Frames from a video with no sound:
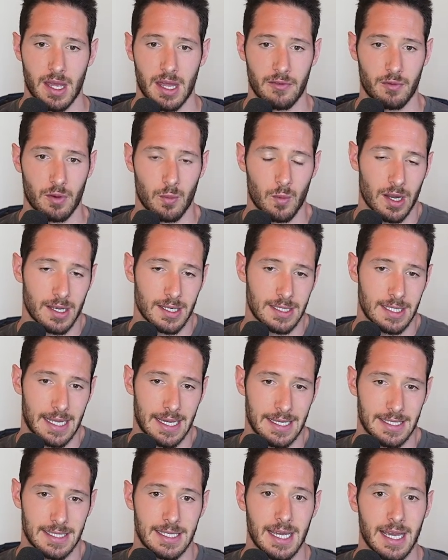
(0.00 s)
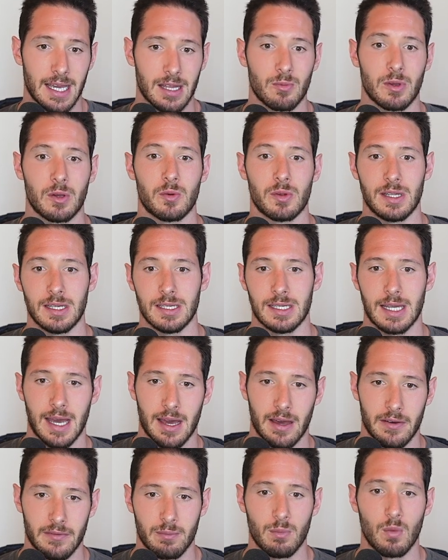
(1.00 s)
And if we wanted to get to 10, we would need to
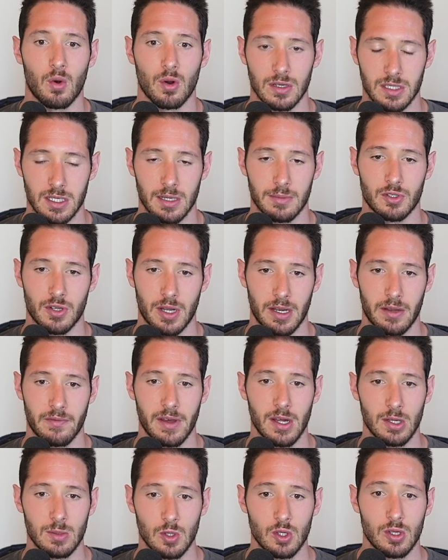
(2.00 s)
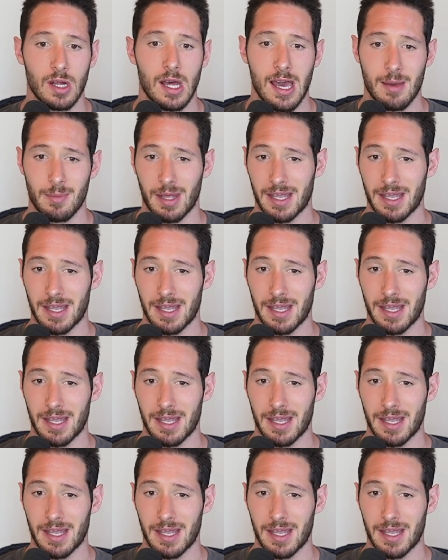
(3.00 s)
have more substrate available